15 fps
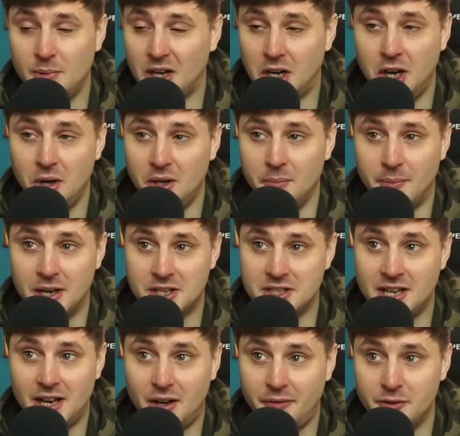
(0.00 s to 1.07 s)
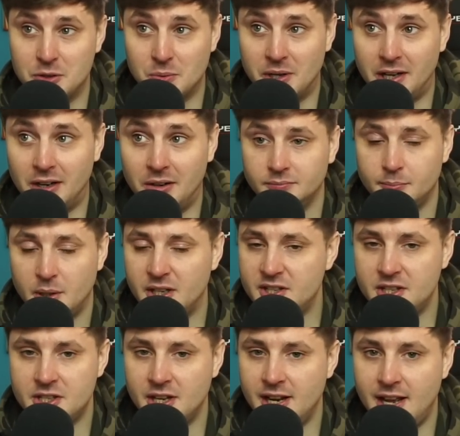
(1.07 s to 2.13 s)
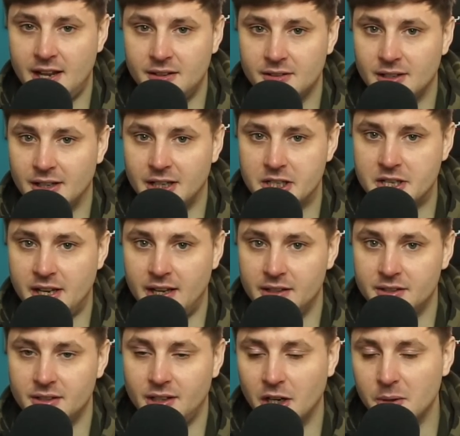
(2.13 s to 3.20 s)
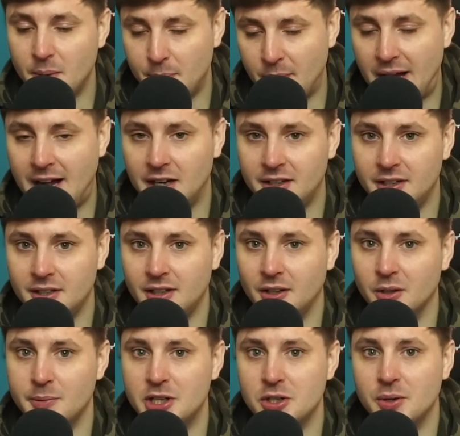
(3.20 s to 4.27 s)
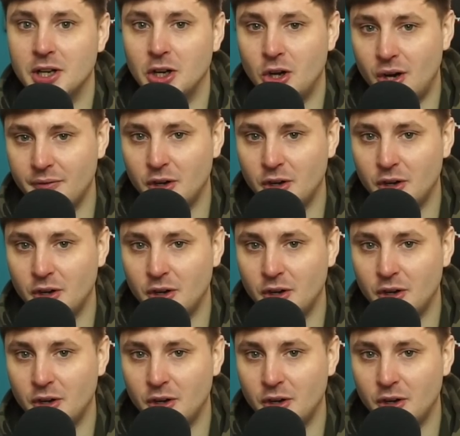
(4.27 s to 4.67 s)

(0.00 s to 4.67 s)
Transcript: including myself as well. But this isn't the end, like I said. I'm going to be back. I'm going to be doing a lot of